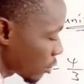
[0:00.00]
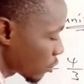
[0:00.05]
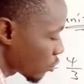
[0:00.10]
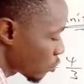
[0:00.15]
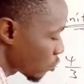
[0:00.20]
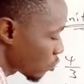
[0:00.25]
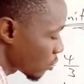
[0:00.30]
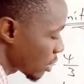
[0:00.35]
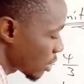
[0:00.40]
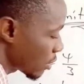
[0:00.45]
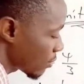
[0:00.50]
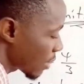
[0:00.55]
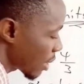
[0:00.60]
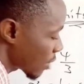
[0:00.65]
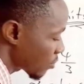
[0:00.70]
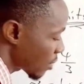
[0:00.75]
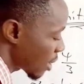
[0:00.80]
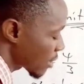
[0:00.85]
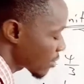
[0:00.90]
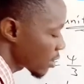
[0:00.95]
will give
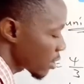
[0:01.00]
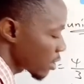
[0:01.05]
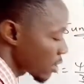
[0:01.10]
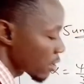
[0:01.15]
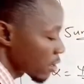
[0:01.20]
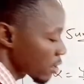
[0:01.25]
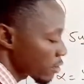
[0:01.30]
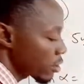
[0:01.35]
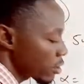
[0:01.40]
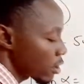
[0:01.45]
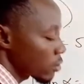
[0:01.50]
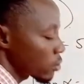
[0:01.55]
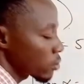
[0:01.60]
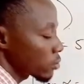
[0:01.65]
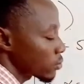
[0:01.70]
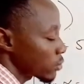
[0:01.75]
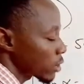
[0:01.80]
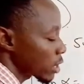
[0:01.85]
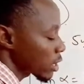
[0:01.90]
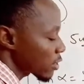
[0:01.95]
us what?
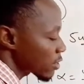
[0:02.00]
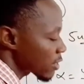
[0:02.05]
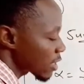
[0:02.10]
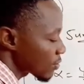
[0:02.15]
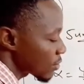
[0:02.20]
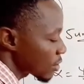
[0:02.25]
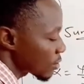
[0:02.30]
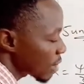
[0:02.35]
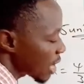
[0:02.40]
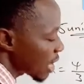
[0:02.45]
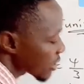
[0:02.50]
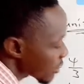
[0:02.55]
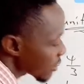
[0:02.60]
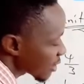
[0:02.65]
037 what?